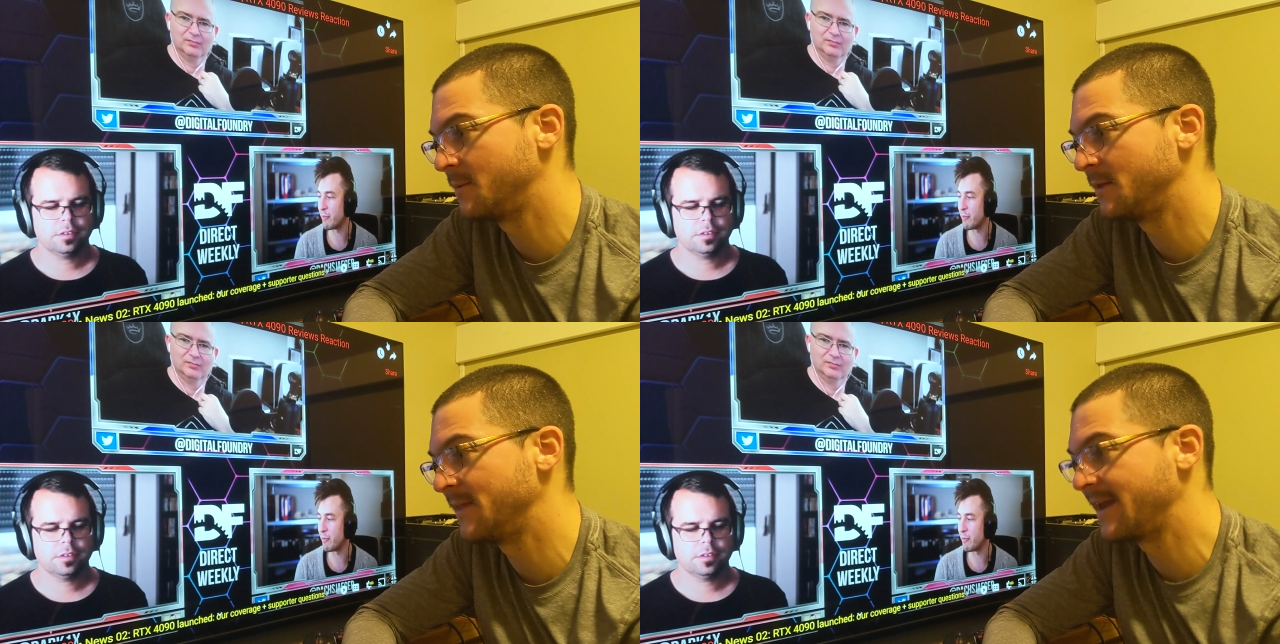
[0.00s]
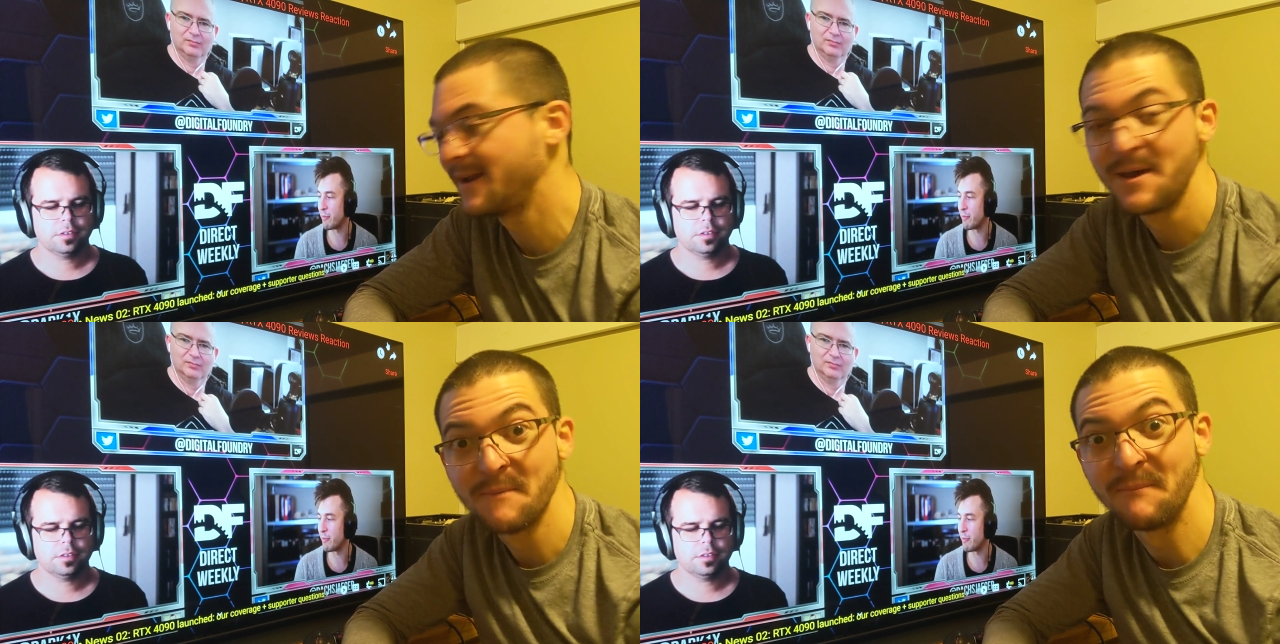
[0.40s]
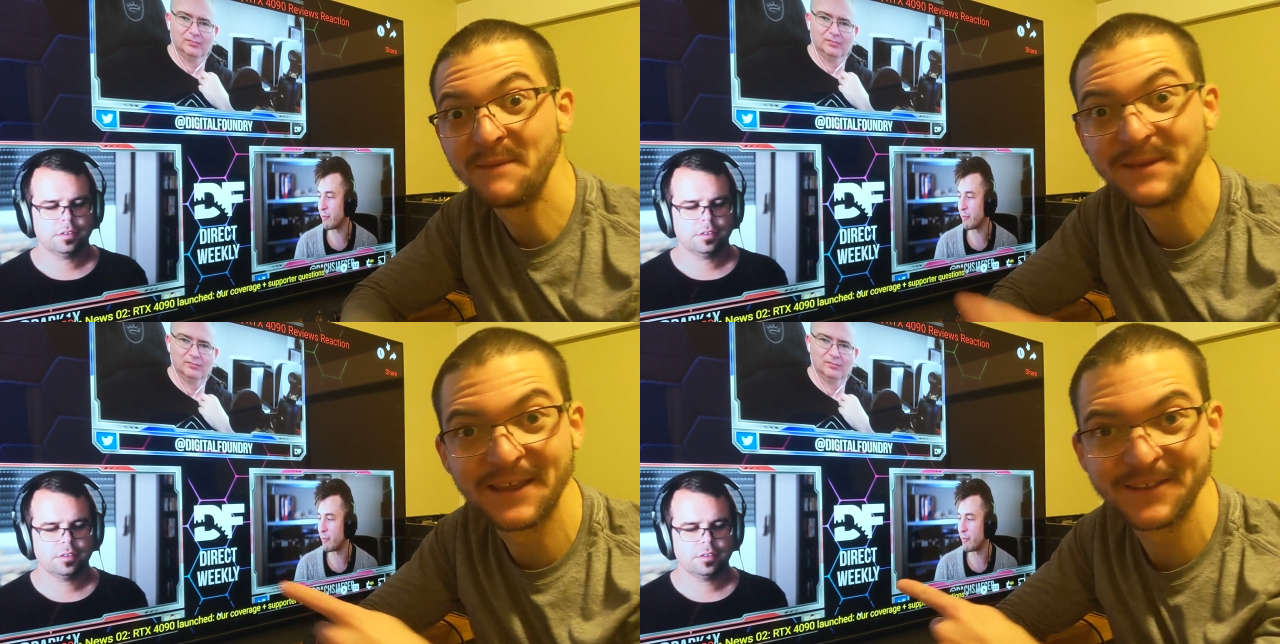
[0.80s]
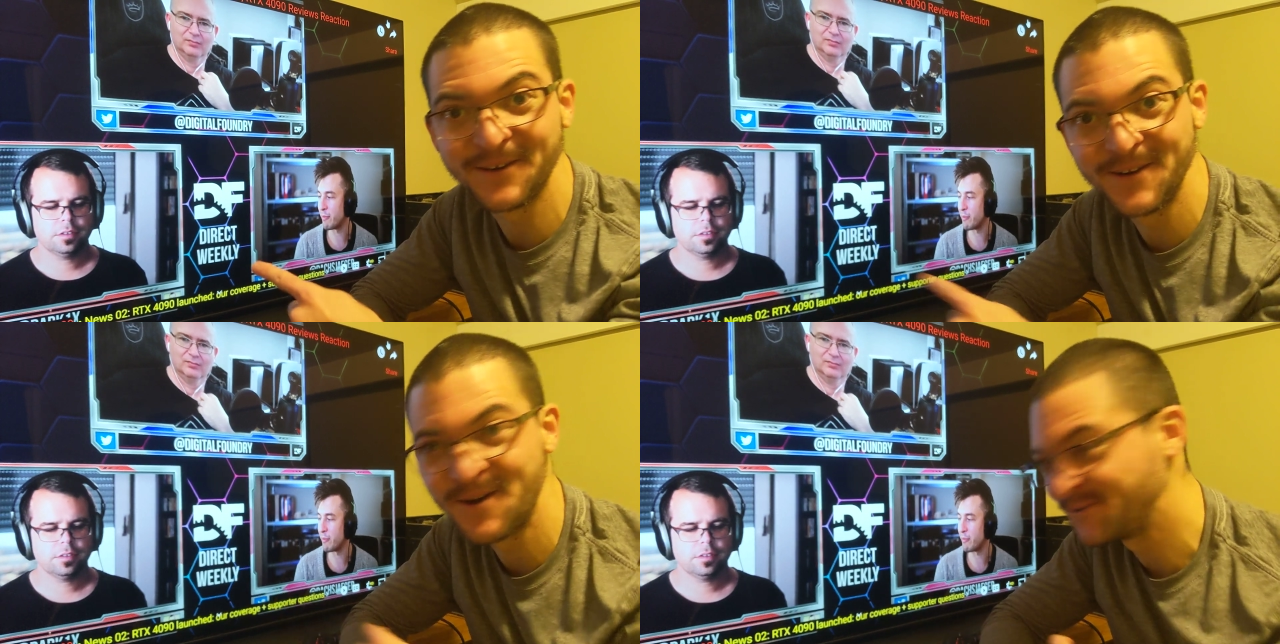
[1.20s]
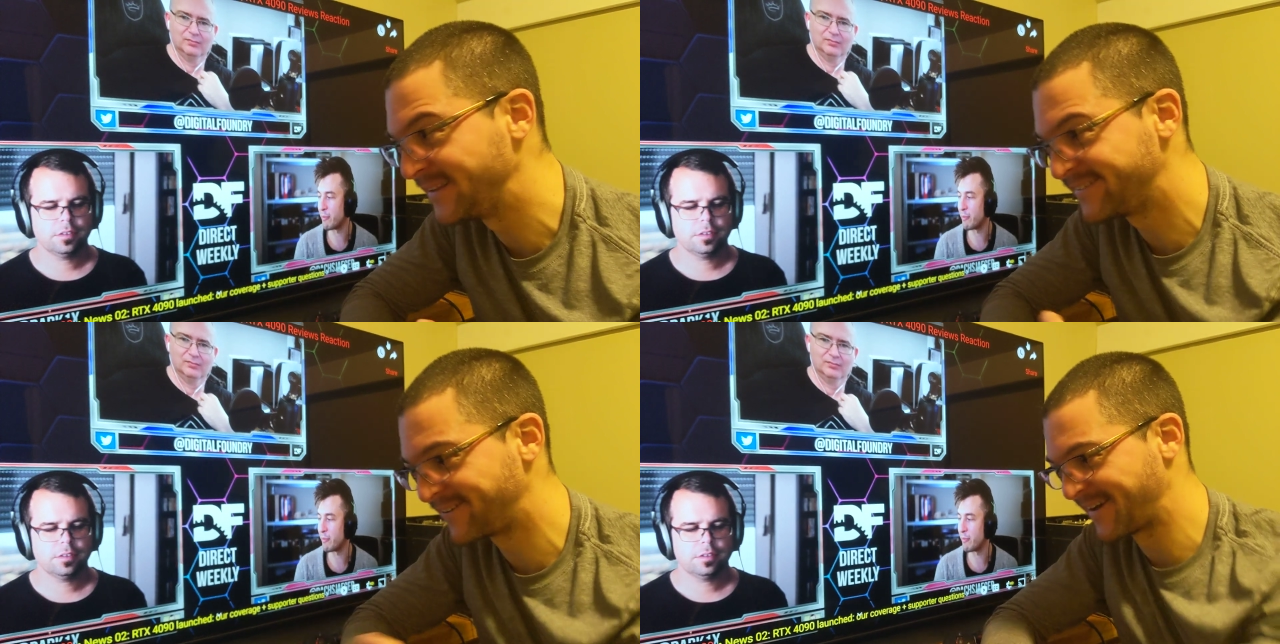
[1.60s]
Speaker 1: about that. Maybe they don't know
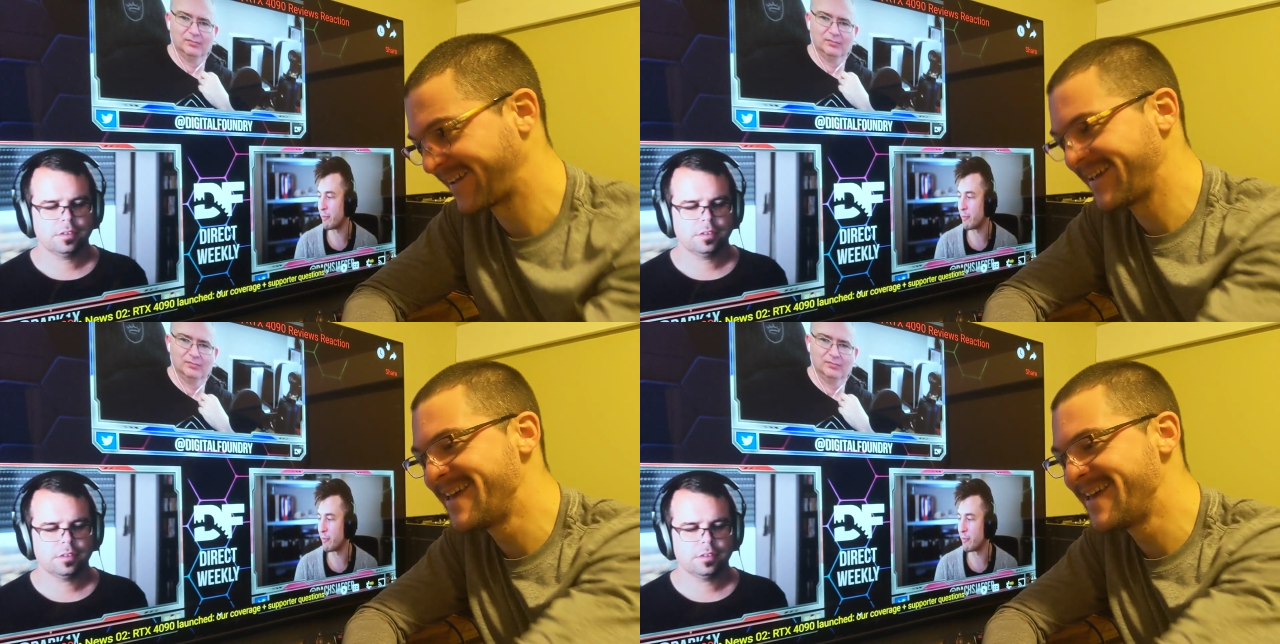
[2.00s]
the trick,